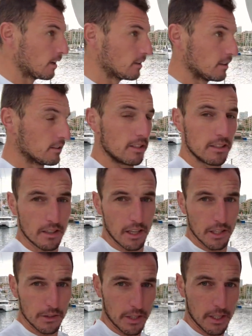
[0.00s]
And then this
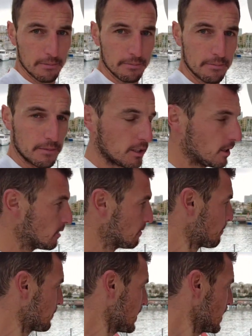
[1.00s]
area, so
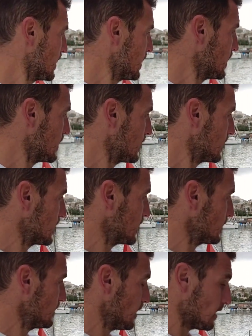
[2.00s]

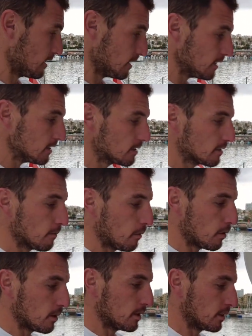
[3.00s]
yeah, it is
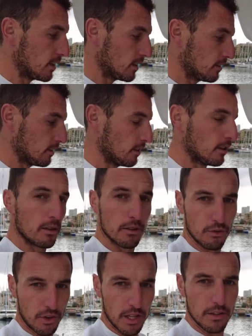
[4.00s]
smaller than, you know, a
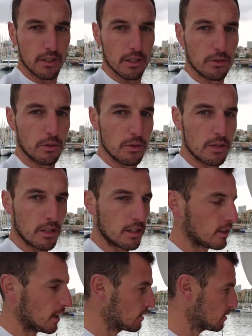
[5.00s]
general
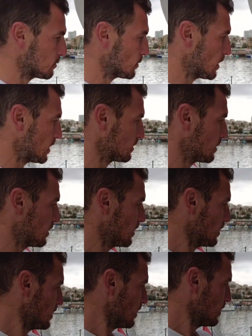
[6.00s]
cruising catamaran.
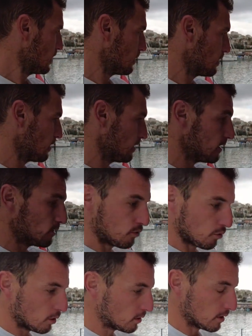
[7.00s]
It's
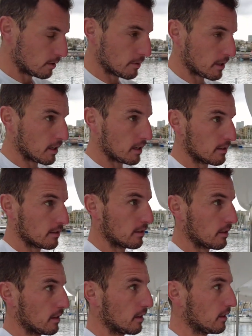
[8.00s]
shorter because
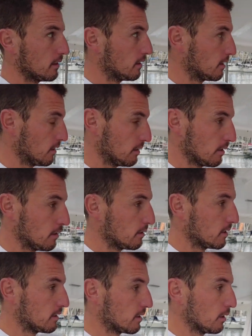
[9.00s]

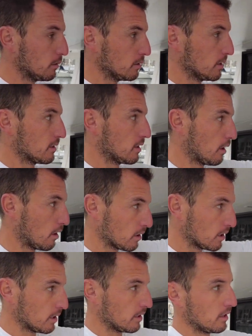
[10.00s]
the saloon is
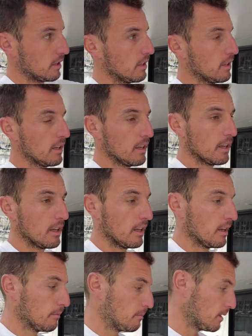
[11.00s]
longer,
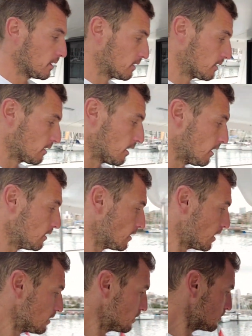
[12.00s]
but I'll
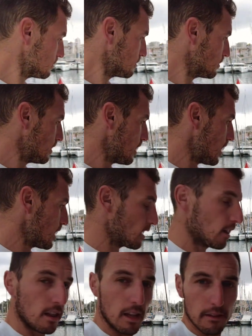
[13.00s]
tell you, I
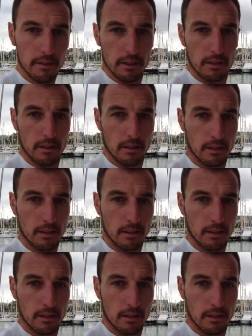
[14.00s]
love it.